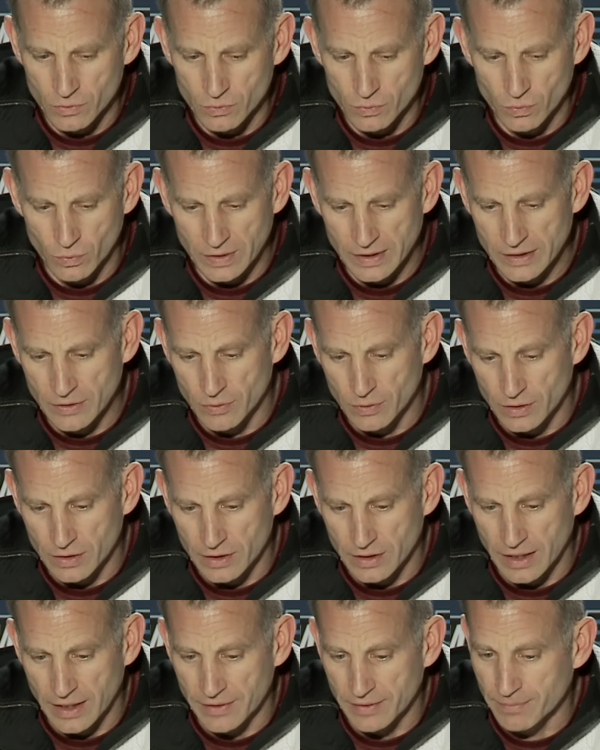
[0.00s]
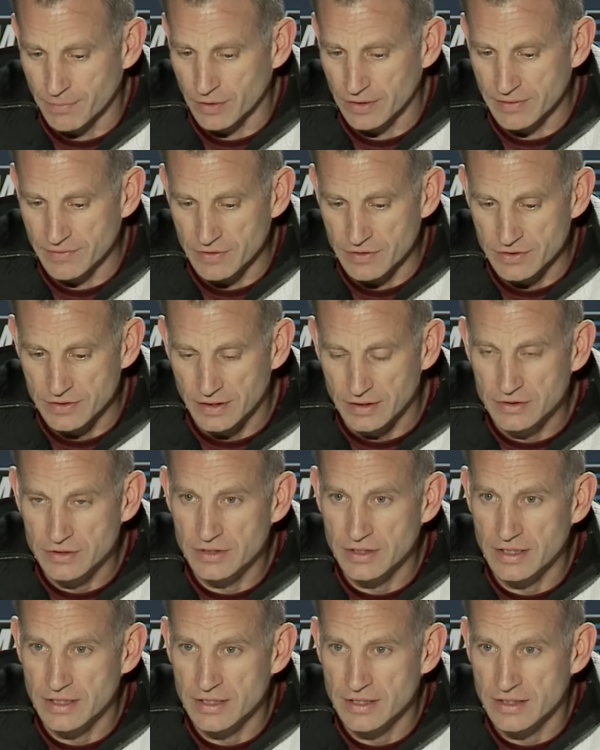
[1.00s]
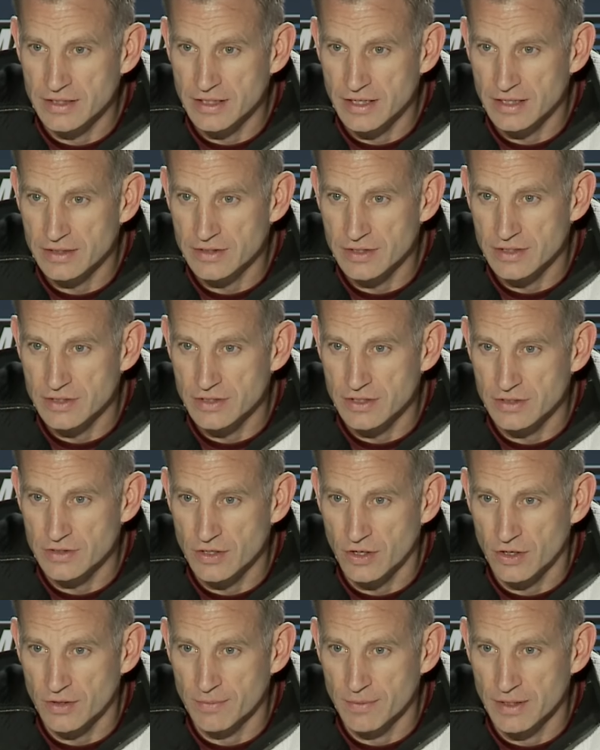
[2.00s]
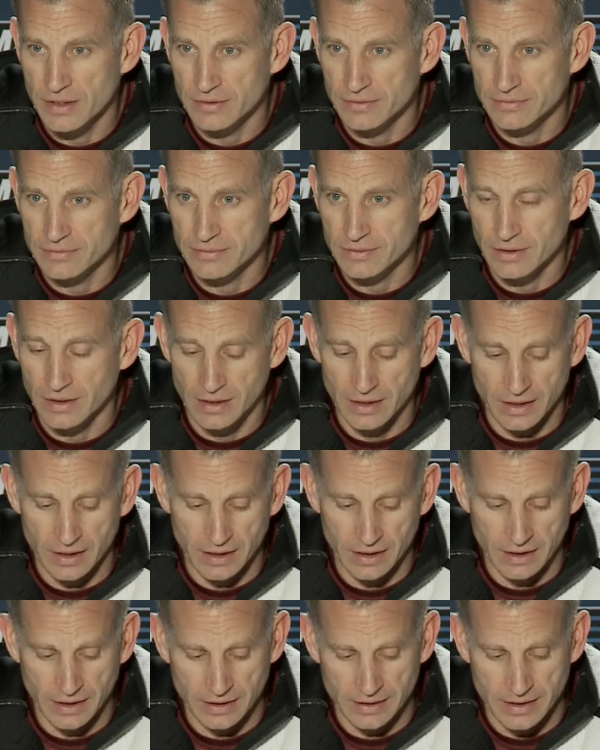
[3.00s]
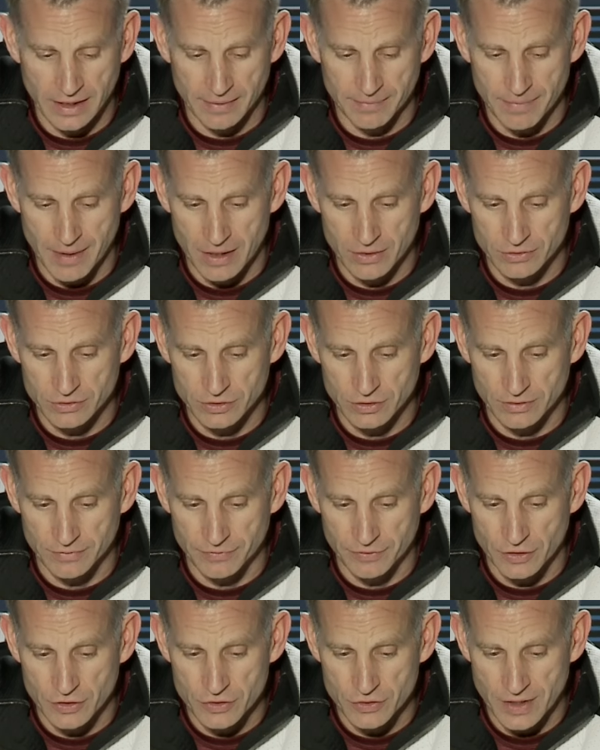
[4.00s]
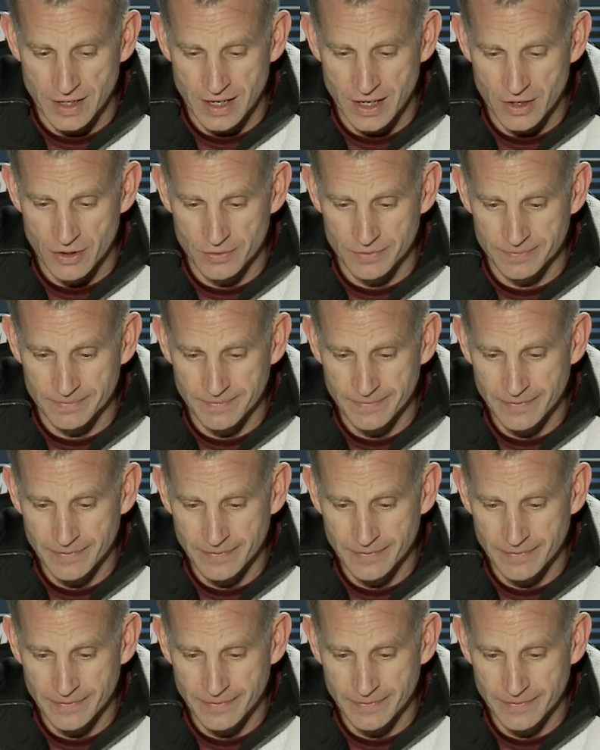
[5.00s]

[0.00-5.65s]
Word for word: We were, I believe, a sixth seed in the S E C tournament. Uh, I got bounced in the first round,